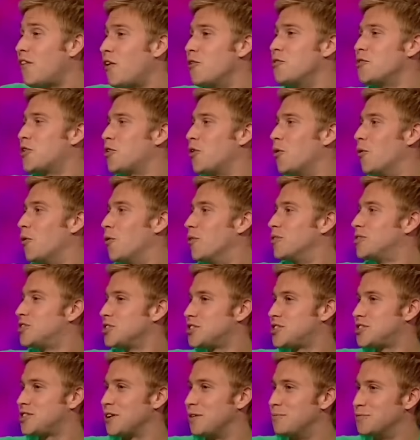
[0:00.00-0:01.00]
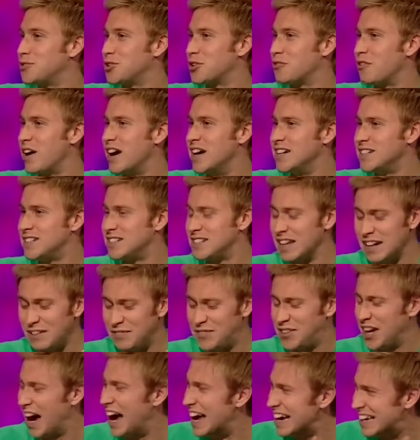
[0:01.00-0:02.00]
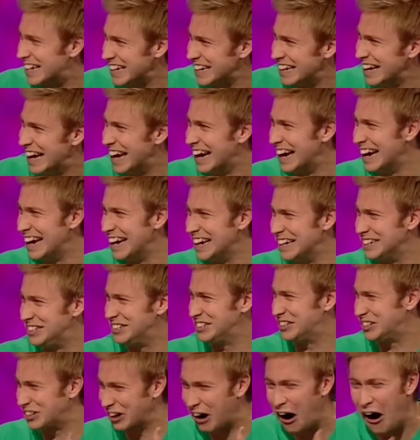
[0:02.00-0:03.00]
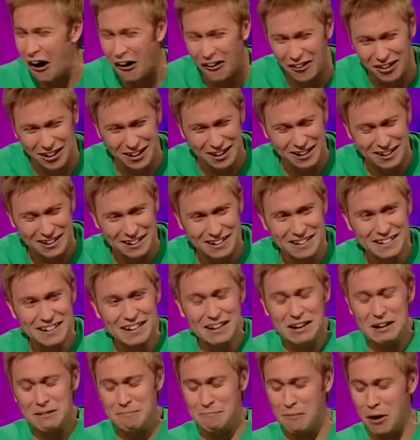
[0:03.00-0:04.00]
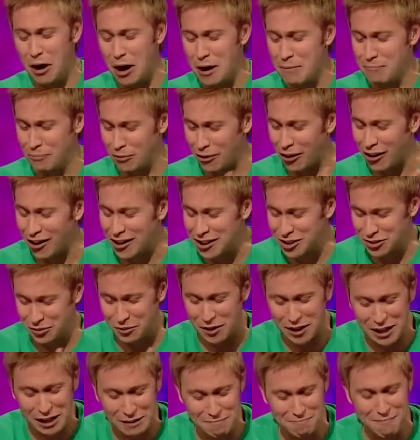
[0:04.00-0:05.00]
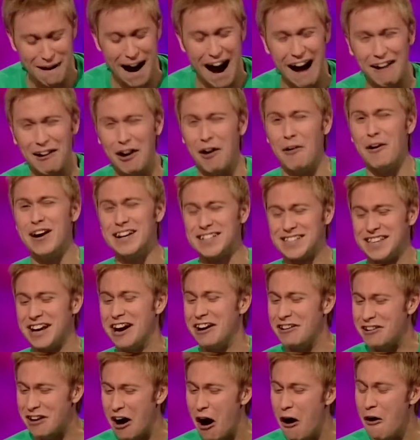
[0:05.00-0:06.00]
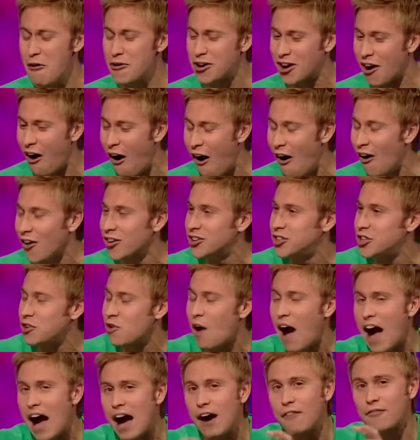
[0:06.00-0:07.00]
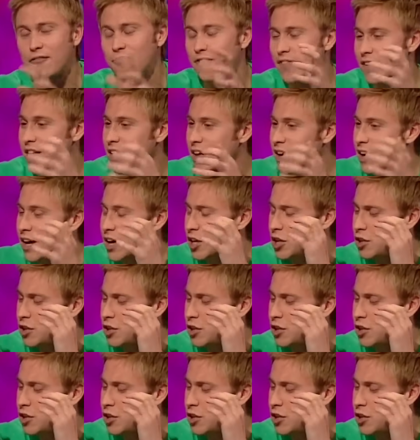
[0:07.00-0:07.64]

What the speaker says: phone call. Just some deranged. They've taken it. It's gone. My prize went in marrow. Is there no God? You have.